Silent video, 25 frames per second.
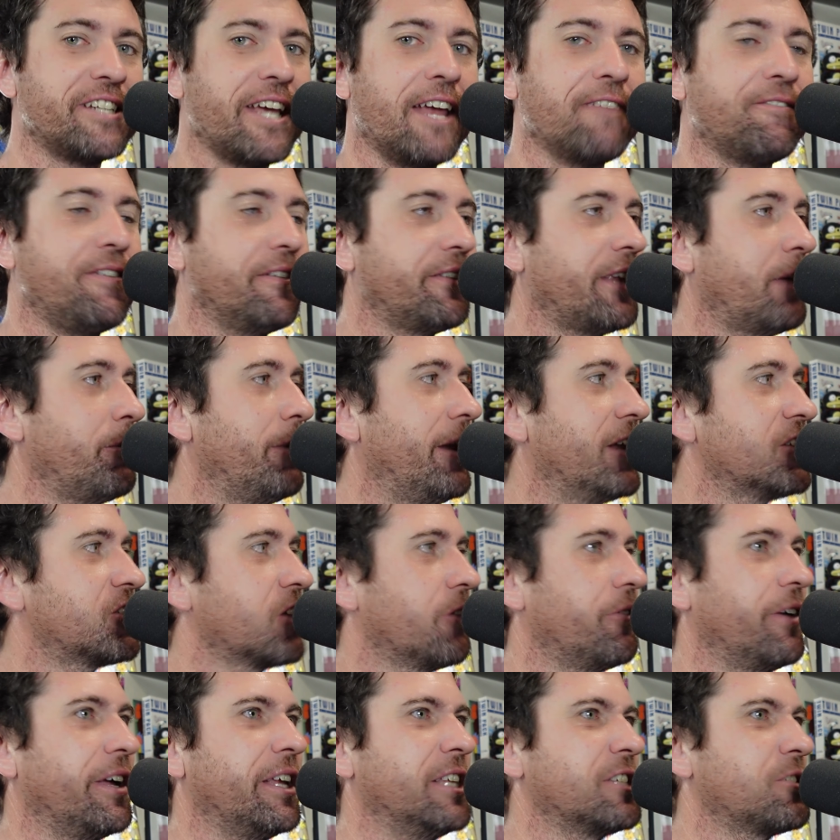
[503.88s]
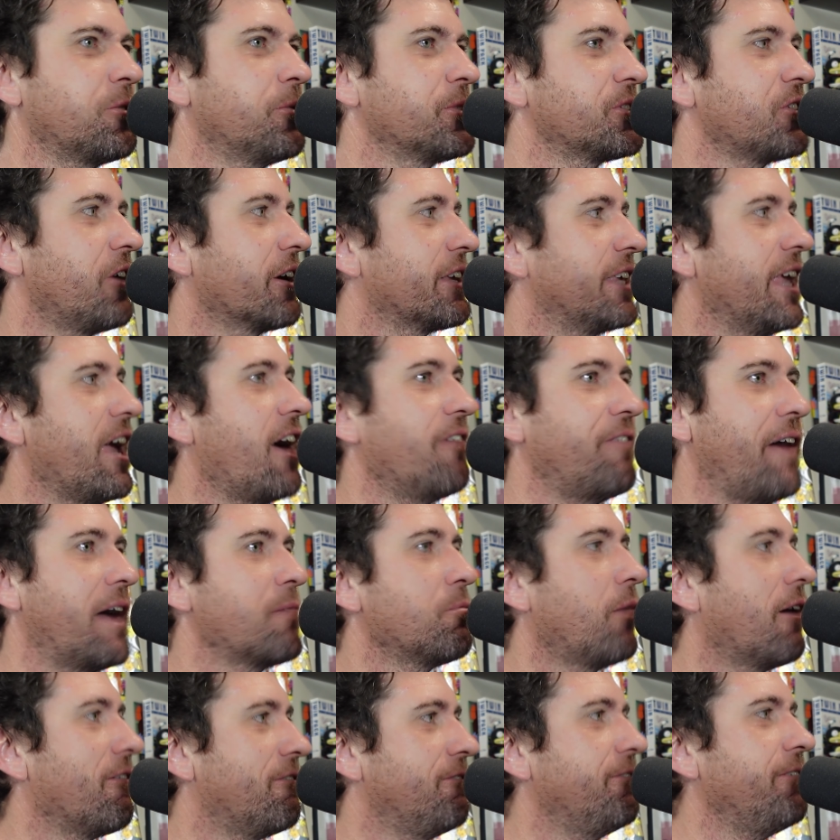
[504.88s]
10, 15 minutes of it, and it's almost like, I've had
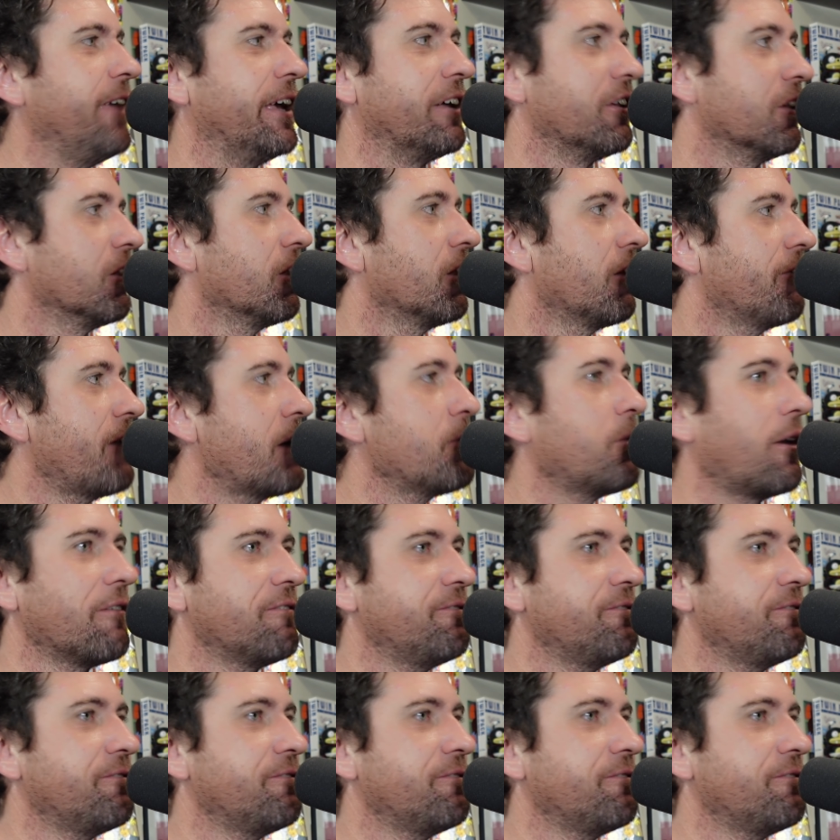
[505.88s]
my fill. I've had my